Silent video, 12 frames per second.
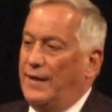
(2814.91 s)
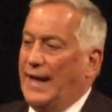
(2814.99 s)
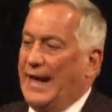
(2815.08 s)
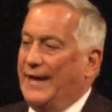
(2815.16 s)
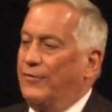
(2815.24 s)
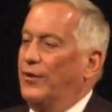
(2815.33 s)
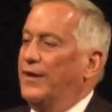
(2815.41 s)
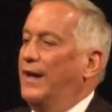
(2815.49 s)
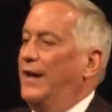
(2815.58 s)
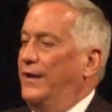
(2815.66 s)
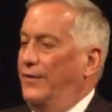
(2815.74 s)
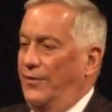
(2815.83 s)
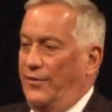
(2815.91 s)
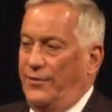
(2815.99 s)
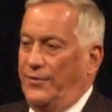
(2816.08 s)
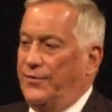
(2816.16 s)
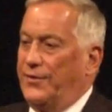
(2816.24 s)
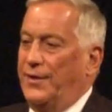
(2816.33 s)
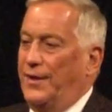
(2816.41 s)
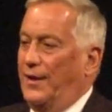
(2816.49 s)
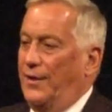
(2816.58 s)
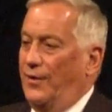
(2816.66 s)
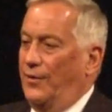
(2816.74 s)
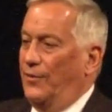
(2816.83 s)
aggregators, you
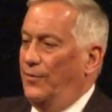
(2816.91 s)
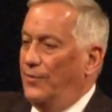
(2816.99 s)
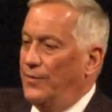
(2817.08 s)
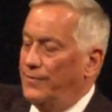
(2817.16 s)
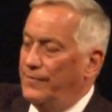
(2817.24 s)
know,